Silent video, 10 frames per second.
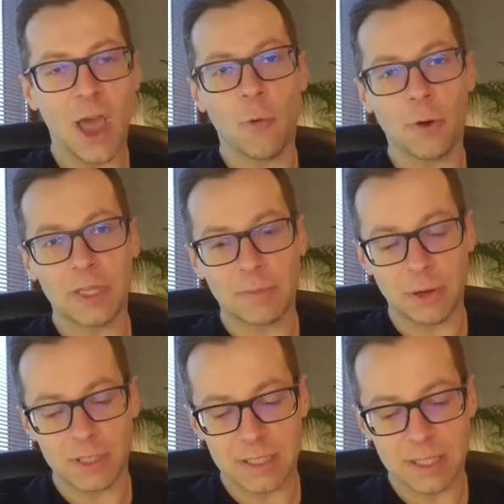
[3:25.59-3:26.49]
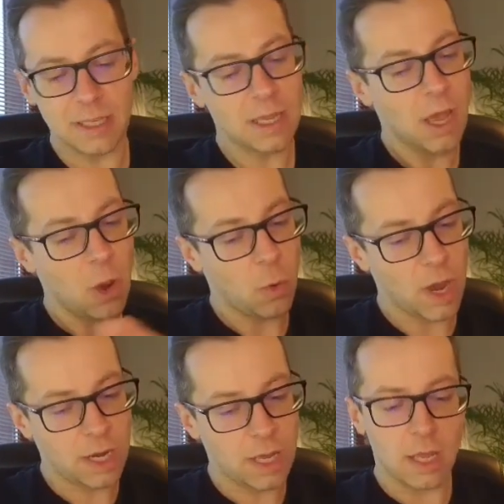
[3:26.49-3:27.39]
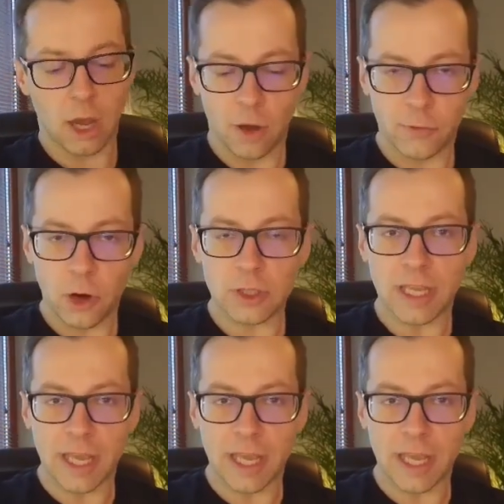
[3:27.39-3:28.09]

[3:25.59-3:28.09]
What about Sydney? Well, of course,